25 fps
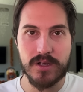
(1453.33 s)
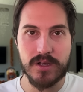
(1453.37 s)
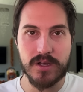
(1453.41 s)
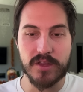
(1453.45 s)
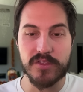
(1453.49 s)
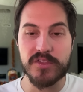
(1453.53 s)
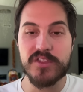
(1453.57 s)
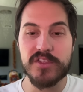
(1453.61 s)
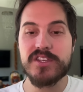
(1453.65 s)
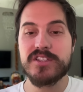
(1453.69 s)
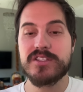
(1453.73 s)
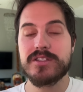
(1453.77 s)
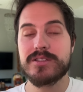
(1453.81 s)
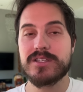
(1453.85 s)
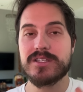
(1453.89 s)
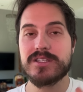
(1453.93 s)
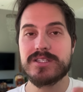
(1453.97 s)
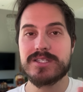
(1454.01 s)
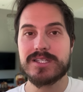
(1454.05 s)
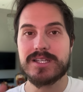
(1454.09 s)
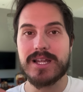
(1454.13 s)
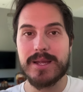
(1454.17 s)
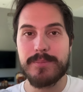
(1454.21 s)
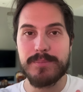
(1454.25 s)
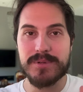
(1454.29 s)
This is the
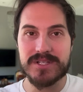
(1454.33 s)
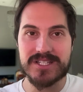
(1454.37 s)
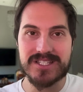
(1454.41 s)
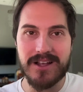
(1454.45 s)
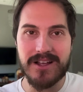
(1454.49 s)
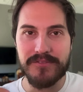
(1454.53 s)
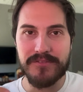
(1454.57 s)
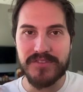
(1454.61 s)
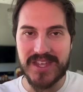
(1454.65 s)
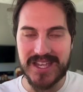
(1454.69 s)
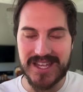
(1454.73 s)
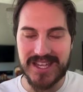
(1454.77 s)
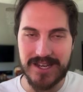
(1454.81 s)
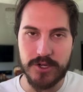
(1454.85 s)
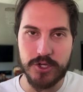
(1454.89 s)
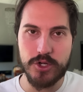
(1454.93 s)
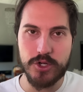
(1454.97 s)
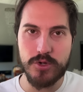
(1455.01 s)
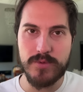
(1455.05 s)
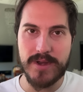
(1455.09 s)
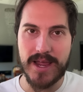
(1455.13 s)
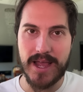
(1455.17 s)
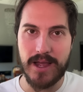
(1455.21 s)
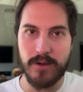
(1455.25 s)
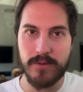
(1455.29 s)
type of stuff they can
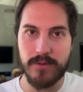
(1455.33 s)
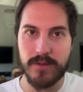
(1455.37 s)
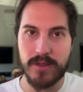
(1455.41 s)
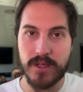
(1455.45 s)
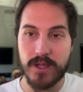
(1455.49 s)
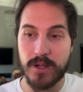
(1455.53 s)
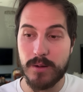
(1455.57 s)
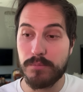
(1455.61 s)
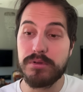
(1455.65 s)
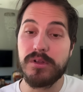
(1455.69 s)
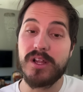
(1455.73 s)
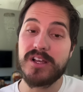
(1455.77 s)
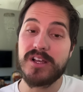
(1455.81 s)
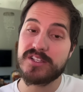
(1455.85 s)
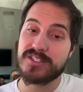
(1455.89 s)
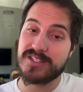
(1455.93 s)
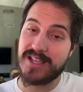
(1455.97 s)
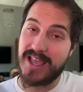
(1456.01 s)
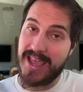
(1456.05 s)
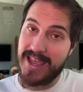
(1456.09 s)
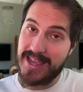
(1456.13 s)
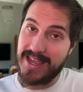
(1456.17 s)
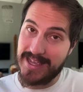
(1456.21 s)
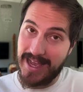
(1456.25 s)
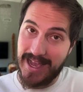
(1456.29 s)
do now. Plus
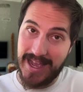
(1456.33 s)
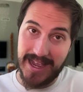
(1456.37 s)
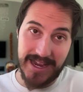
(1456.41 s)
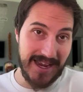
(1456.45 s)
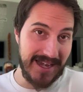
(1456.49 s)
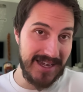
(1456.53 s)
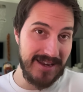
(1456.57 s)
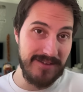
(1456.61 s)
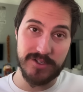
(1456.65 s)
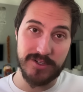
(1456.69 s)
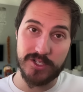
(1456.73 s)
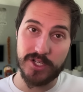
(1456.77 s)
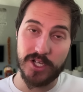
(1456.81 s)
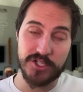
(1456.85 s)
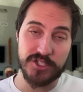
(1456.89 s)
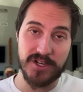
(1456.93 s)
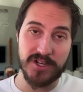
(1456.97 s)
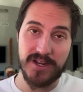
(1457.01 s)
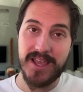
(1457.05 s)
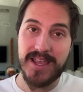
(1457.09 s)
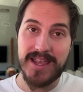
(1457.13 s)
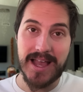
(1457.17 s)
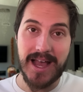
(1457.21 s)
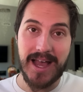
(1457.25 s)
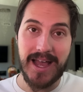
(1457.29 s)
AI, I didn't even touch
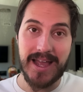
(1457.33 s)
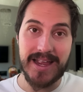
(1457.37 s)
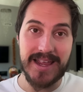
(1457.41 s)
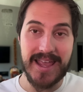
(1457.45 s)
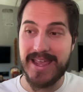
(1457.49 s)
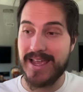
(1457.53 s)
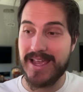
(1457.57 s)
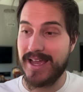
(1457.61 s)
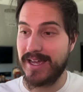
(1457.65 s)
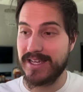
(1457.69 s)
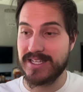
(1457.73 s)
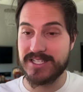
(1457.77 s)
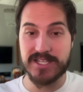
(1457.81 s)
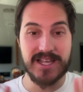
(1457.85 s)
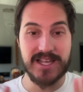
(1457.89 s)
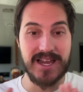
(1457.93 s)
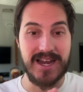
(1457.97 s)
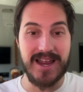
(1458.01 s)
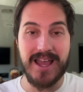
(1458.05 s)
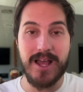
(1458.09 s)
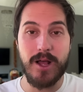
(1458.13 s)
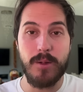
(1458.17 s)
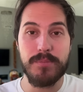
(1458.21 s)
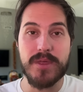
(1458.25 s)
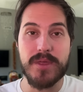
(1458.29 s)
on AI. AI is going
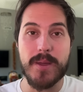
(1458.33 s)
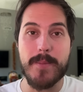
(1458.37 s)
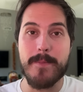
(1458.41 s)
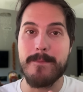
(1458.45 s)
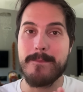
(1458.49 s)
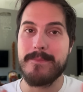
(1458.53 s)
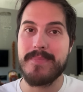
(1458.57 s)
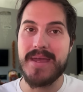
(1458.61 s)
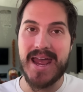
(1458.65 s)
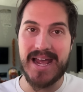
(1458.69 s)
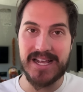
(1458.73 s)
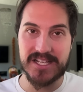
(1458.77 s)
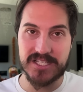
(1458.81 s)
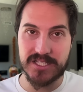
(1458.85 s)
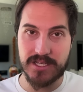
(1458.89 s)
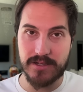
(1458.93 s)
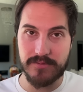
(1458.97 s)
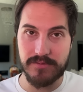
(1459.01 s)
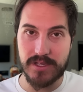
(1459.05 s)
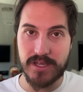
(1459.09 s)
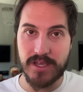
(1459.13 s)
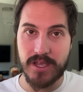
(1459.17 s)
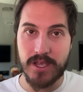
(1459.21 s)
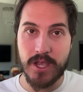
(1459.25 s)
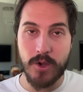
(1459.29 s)
to help them
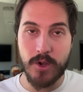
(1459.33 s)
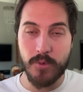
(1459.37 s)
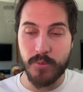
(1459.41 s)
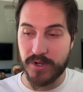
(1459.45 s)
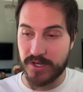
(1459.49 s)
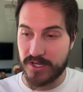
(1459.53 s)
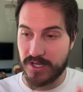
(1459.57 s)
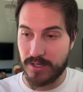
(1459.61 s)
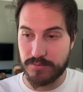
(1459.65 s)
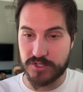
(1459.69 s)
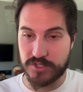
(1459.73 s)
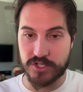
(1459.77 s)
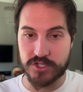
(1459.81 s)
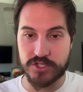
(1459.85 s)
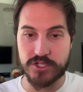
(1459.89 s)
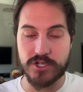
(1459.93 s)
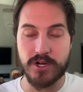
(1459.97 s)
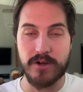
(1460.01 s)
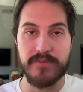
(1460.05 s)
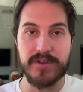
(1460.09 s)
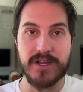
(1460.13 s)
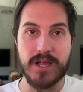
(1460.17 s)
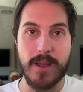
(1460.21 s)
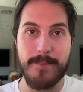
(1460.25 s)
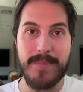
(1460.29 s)
massively when it comes to
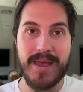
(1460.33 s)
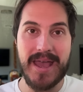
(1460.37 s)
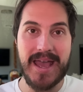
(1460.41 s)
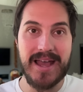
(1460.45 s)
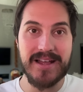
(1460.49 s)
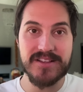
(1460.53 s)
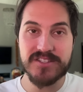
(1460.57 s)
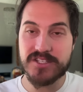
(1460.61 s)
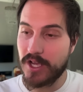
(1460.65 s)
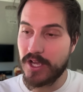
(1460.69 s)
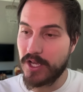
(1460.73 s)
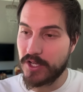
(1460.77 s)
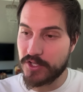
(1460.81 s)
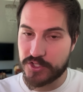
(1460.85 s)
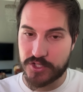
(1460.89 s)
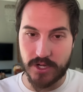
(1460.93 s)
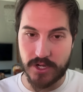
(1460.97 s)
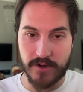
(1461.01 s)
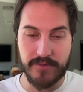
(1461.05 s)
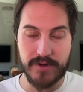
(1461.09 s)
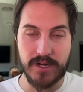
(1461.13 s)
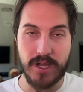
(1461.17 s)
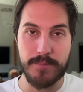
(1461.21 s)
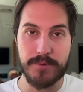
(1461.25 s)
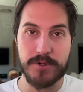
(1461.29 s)
serving up ads,
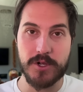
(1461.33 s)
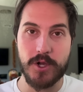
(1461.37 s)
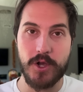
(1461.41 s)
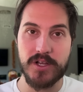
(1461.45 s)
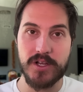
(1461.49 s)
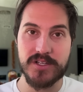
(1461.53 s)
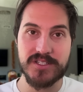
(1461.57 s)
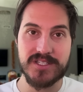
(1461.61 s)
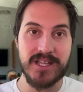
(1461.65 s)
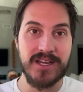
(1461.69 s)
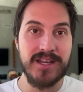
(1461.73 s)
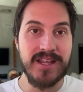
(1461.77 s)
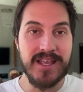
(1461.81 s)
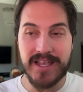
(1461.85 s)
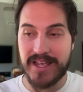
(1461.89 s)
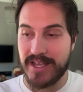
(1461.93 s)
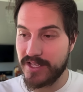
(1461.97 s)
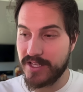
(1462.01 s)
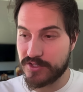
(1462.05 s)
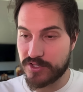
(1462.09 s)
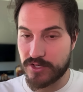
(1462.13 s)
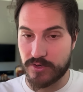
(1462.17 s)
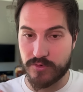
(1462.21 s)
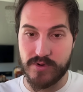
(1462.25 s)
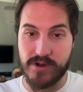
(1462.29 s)
serving up content,
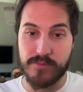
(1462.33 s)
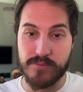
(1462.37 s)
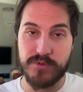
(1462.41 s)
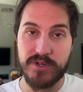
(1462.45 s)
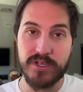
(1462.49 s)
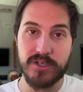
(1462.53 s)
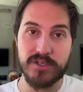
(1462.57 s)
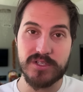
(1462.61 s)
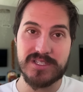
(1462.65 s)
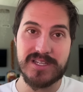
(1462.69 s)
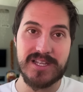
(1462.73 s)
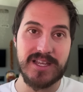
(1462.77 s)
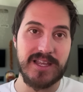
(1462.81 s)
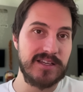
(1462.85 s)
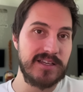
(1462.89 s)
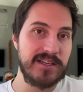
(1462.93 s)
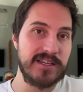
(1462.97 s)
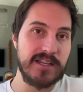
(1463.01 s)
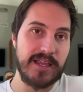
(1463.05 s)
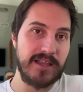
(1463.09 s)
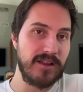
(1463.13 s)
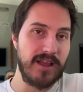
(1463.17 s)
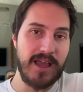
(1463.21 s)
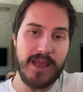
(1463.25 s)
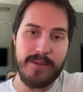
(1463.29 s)
Instagram Reels
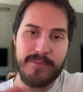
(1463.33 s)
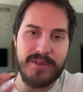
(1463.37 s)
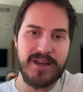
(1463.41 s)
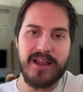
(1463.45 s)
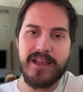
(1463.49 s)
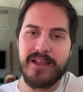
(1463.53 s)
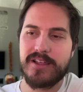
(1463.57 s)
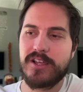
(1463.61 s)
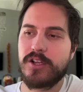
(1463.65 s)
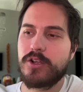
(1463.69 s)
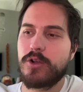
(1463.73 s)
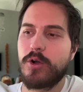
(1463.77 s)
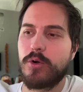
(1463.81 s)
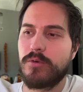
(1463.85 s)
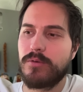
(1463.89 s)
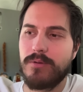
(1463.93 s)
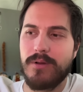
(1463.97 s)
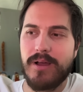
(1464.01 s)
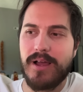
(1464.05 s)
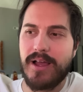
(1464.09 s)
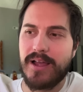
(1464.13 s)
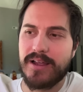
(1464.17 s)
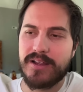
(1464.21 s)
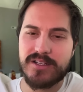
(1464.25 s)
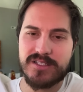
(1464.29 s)
take. I mean, I
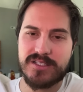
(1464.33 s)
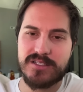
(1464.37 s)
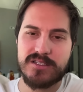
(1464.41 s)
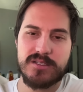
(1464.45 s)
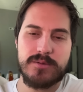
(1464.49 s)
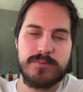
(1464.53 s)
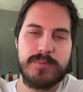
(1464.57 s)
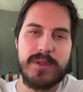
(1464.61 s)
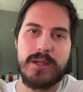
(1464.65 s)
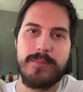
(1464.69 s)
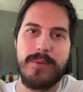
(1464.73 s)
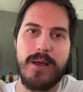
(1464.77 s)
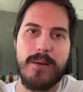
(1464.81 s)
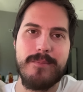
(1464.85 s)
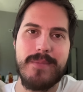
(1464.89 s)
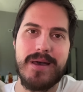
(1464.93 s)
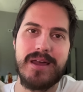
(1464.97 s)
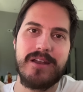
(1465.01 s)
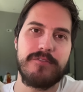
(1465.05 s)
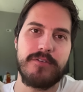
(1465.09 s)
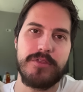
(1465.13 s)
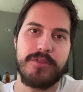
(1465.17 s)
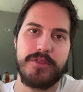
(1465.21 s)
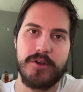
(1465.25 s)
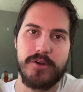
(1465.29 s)
could speak about
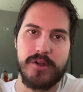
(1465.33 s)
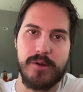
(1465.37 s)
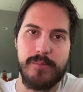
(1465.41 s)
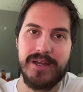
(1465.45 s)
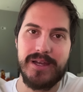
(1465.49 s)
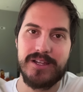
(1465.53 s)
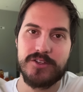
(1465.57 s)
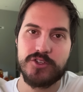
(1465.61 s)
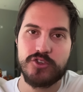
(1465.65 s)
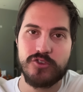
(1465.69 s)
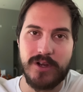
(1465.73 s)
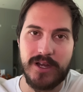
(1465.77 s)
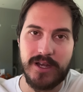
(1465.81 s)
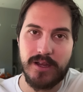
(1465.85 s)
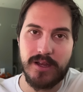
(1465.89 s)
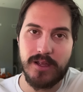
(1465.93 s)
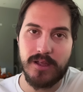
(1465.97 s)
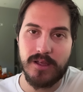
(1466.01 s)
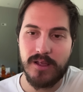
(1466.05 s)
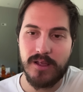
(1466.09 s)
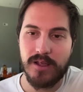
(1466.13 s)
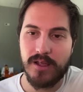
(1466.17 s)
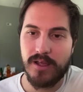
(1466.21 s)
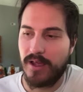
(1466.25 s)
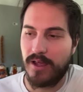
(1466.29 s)
Meta for 30 minutes straight.
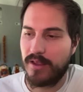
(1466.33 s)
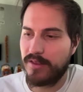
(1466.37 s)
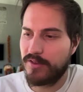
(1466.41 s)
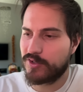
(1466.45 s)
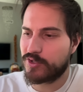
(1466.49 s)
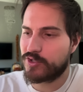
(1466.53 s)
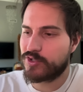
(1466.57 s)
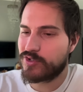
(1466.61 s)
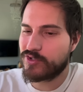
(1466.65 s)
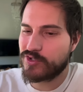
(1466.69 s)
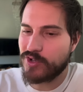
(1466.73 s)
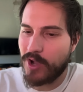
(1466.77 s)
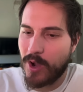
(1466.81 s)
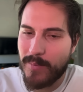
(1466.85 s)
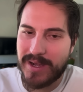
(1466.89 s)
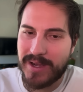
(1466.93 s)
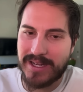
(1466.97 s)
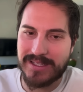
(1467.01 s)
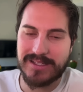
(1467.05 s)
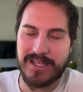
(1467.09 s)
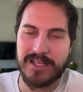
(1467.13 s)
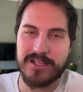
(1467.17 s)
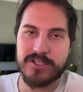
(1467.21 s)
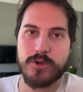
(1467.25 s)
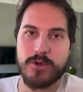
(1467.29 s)
There's so
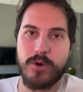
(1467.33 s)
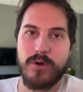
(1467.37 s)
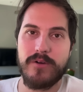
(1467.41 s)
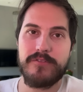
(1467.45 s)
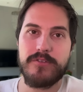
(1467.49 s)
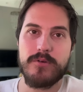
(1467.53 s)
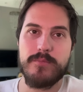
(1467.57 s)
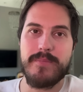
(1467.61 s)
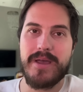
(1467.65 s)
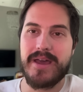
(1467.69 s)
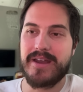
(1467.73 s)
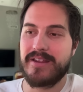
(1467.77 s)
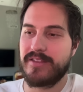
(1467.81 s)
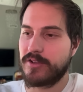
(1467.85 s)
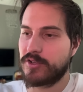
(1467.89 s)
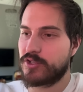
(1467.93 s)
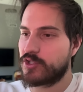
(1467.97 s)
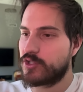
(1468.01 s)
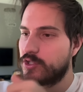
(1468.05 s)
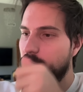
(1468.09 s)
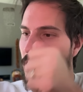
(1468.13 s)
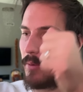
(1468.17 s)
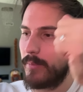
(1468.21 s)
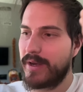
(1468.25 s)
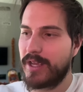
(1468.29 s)
many things going for Meta.
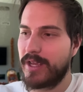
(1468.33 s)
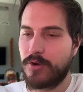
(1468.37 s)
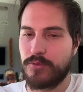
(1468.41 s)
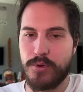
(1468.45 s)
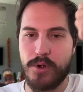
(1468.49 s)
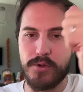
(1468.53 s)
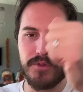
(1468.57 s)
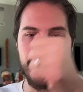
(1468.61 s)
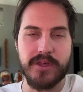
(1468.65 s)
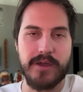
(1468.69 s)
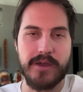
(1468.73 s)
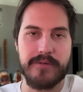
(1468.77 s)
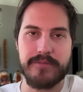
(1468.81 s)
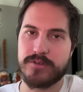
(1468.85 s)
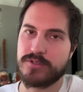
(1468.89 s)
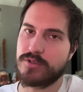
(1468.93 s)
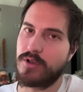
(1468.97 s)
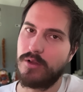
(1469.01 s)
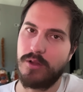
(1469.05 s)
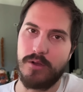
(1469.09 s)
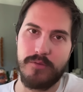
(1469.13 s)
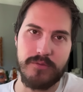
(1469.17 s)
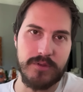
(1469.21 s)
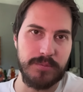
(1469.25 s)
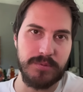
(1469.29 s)
There's so many growth levers
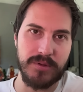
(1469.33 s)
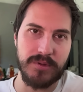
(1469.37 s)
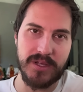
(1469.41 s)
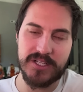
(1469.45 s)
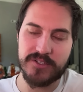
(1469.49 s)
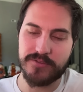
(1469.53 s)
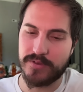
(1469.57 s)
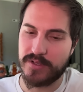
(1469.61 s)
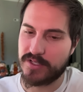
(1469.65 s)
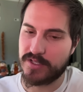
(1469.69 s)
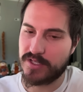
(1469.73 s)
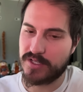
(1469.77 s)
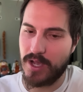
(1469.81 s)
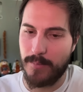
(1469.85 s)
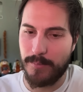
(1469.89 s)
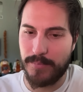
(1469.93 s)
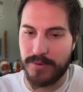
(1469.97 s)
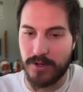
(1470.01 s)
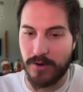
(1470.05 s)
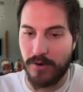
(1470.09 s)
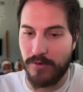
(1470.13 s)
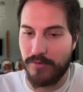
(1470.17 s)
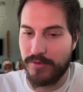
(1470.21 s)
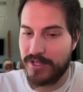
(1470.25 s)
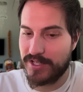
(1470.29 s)
all over the place for this
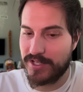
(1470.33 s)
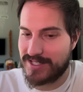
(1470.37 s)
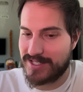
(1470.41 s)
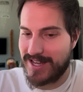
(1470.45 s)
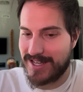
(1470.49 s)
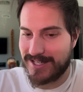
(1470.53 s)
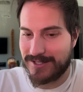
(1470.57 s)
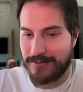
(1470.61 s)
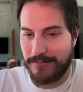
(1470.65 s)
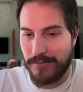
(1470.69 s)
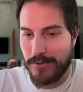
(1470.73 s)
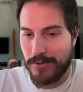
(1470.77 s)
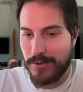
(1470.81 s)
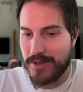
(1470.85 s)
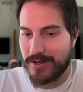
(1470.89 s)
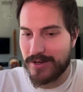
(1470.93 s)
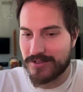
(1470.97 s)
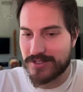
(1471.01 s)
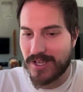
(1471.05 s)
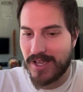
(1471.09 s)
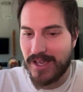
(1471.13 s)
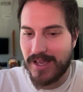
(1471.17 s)
company over this next few years.